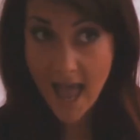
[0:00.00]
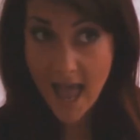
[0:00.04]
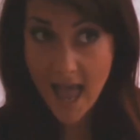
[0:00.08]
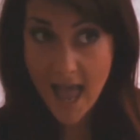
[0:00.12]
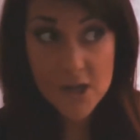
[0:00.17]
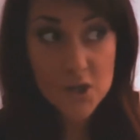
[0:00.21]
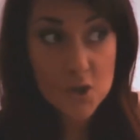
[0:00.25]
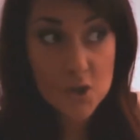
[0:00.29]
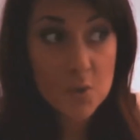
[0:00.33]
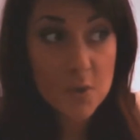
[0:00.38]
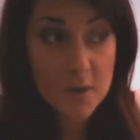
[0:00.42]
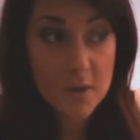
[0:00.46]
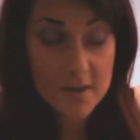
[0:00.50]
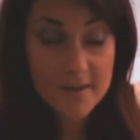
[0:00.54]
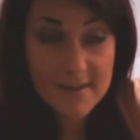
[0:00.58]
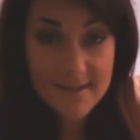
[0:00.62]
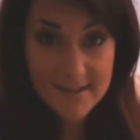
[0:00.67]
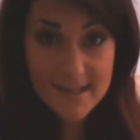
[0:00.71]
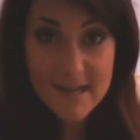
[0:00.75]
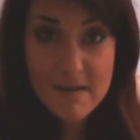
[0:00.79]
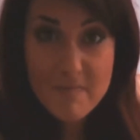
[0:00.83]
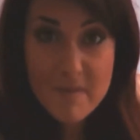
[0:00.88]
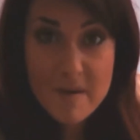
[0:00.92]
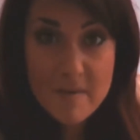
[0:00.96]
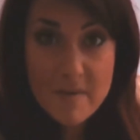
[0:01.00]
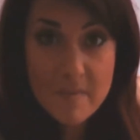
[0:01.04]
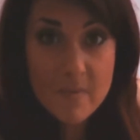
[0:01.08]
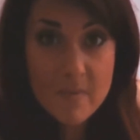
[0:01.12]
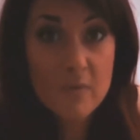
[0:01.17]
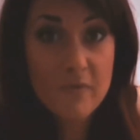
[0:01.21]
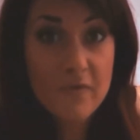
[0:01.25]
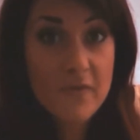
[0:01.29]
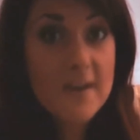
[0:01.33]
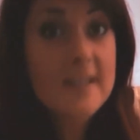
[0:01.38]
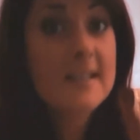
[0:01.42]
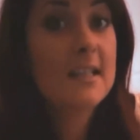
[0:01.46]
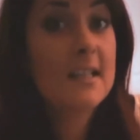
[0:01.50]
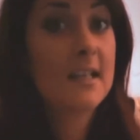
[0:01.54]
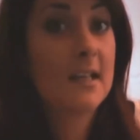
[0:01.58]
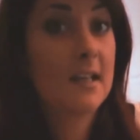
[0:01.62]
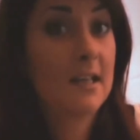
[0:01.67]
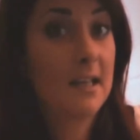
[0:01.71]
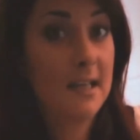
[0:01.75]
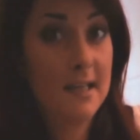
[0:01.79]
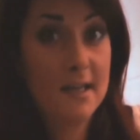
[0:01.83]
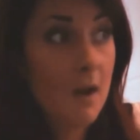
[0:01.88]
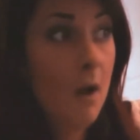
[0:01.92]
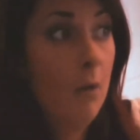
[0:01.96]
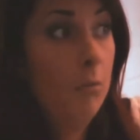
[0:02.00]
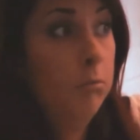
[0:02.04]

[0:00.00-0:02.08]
And you could see people physically...